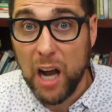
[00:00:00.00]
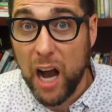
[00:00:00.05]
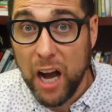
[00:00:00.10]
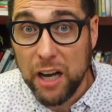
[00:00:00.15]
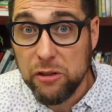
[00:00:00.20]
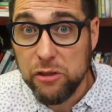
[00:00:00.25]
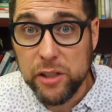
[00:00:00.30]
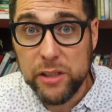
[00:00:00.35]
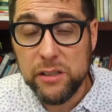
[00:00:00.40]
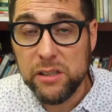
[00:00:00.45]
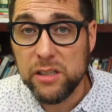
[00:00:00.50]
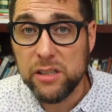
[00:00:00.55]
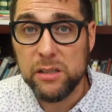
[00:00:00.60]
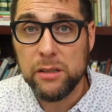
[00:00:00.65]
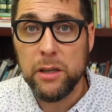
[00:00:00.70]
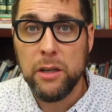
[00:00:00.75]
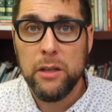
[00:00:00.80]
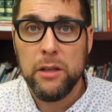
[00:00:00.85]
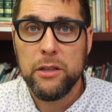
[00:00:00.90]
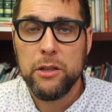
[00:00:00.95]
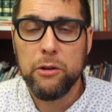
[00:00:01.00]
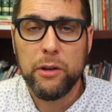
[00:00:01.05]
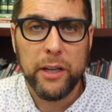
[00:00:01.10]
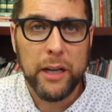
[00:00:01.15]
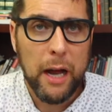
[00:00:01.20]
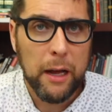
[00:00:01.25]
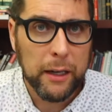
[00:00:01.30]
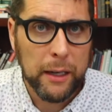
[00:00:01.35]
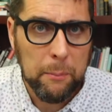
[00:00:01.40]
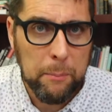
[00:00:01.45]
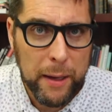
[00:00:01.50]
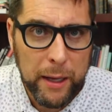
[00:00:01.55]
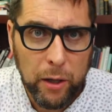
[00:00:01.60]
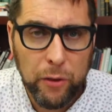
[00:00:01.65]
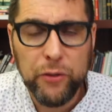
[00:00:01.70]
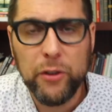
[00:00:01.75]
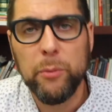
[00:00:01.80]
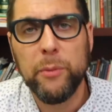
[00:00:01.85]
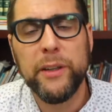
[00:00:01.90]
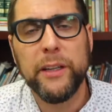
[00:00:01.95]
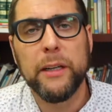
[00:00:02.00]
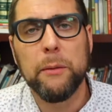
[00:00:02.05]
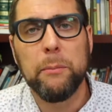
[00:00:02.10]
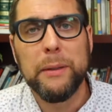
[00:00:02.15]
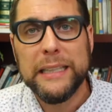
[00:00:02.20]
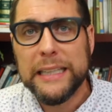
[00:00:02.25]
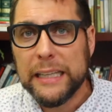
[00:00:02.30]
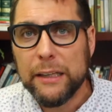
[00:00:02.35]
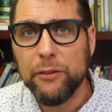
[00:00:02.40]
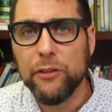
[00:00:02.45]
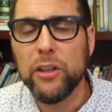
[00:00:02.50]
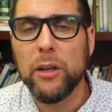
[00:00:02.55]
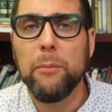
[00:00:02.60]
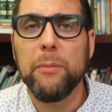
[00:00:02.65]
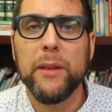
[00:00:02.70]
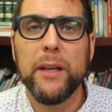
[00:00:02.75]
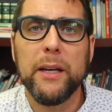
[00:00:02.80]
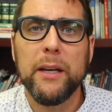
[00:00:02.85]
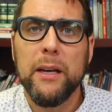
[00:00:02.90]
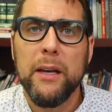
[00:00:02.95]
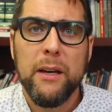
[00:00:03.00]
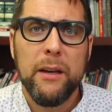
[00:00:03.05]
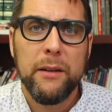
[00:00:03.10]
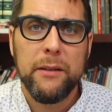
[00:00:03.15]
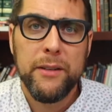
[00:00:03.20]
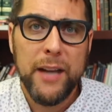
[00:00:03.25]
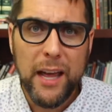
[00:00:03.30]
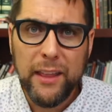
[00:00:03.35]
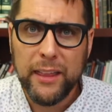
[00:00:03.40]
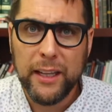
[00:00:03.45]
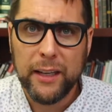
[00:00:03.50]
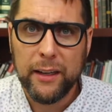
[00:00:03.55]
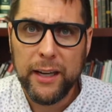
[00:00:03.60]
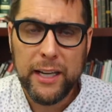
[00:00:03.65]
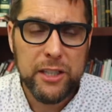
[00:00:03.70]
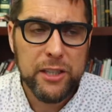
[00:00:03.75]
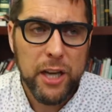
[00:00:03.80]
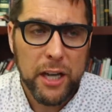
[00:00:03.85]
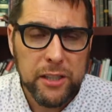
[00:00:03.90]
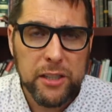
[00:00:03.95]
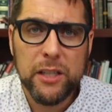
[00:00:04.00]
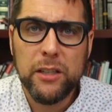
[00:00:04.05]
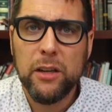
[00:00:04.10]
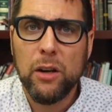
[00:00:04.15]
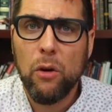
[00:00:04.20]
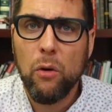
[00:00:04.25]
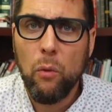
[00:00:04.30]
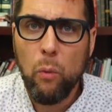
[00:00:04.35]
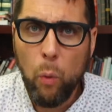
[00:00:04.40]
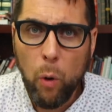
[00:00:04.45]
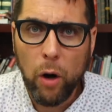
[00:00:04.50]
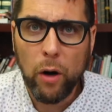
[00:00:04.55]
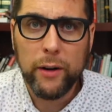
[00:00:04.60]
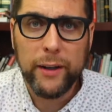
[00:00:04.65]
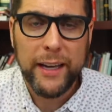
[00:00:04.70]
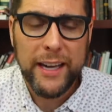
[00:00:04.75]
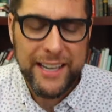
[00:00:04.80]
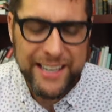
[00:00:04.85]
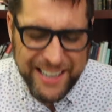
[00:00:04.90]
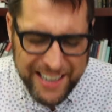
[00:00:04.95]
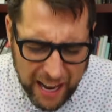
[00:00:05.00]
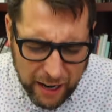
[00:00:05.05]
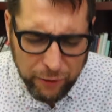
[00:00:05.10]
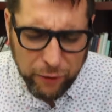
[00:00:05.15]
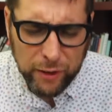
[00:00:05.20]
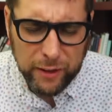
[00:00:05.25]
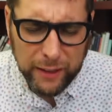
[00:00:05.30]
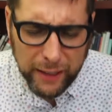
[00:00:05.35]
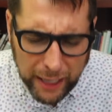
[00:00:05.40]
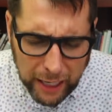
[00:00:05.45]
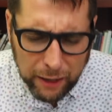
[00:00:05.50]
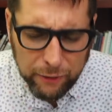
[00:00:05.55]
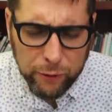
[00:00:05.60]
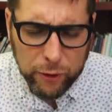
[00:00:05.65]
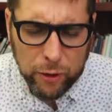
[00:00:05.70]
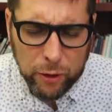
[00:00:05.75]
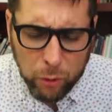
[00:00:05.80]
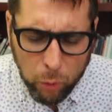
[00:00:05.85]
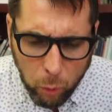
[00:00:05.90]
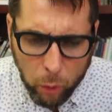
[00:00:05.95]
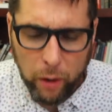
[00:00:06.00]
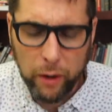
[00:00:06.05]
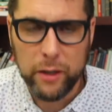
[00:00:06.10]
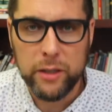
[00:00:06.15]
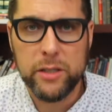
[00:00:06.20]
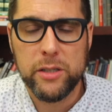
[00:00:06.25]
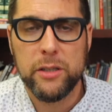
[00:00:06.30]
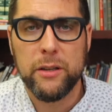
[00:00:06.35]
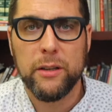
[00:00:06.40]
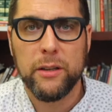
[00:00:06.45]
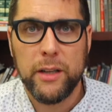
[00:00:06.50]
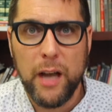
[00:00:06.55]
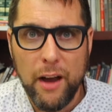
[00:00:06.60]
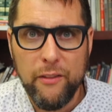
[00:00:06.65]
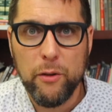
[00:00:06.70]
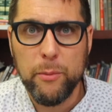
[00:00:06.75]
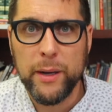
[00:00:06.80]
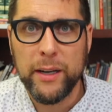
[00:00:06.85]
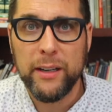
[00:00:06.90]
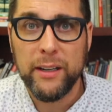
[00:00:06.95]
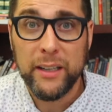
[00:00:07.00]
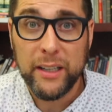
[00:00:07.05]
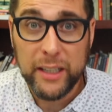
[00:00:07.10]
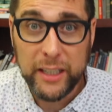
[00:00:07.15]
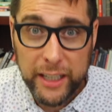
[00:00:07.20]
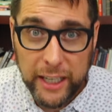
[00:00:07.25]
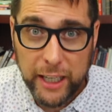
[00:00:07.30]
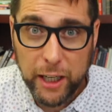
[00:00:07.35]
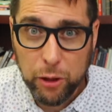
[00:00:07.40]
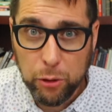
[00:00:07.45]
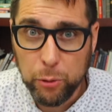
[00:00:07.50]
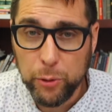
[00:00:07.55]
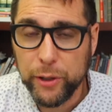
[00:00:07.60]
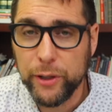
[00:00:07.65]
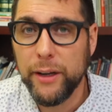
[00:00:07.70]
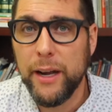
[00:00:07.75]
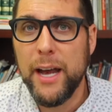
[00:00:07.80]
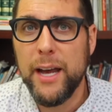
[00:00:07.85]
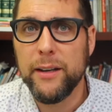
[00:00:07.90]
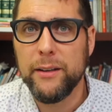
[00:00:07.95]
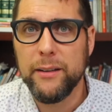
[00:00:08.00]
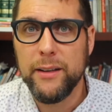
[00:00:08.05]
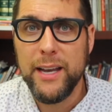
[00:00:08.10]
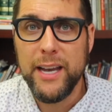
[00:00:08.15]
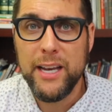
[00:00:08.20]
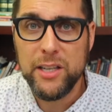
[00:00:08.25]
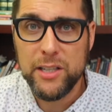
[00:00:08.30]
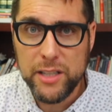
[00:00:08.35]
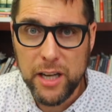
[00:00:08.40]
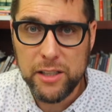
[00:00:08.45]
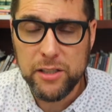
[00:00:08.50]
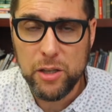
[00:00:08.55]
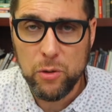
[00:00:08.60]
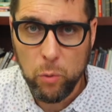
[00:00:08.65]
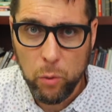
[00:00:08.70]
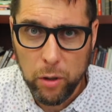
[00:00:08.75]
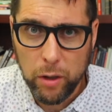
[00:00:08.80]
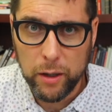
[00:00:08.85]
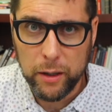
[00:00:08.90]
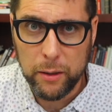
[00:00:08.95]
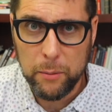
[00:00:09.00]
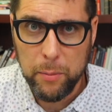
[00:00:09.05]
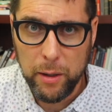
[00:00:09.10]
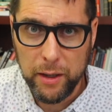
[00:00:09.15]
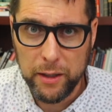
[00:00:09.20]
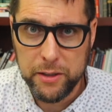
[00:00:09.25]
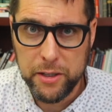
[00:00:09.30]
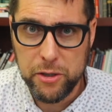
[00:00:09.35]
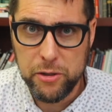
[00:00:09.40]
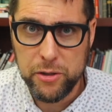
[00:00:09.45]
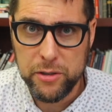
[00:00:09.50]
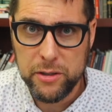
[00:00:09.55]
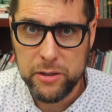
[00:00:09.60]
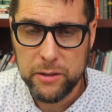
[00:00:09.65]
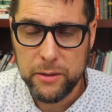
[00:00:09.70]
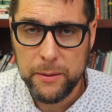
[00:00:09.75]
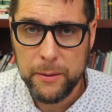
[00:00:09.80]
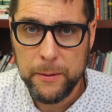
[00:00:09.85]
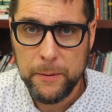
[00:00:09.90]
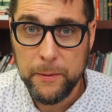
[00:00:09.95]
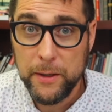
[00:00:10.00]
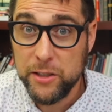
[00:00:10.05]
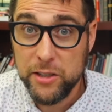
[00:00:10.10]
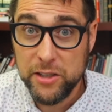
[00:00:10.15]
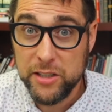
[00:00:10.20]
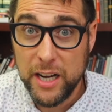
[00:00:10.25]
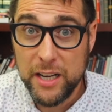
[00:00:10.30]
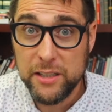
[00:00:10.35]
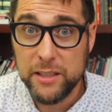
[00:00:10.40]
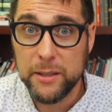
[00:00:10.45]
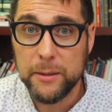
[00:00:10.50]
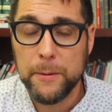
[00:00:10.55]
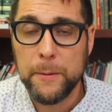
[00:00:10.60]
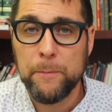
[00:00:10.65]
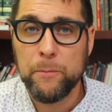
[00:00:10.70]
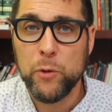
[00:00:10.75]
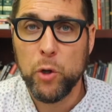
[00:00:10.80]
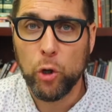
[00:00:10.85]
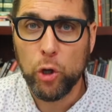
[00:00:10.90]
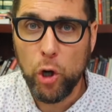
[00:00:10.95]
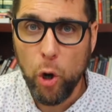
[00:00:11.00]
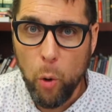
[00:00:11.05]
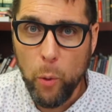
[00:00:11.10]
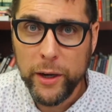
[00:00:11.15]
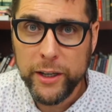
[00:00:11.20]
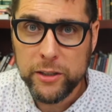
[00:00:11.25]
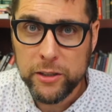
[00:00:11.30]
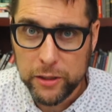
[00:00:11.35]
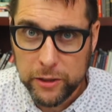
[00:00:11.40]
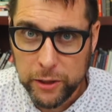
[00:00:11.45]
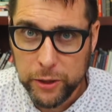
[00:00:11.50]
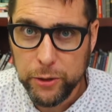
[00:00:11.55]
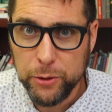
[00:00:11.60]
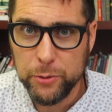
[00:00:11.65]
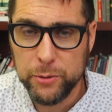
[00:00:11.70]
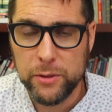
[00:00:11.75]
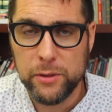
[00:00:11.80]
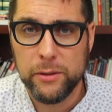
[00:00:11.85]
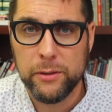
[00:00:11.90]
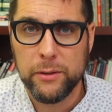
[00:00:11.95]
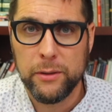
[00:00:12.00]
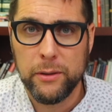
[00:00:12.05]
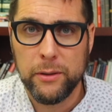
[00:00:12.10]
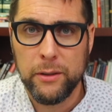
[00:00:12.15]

Conscience, you cannot compel somebody to believe something. Nothing. It doesn't work. It never, ever works. Government. Get it through your head. It doesn't work, politicians. It just doesn't. You're going to lose.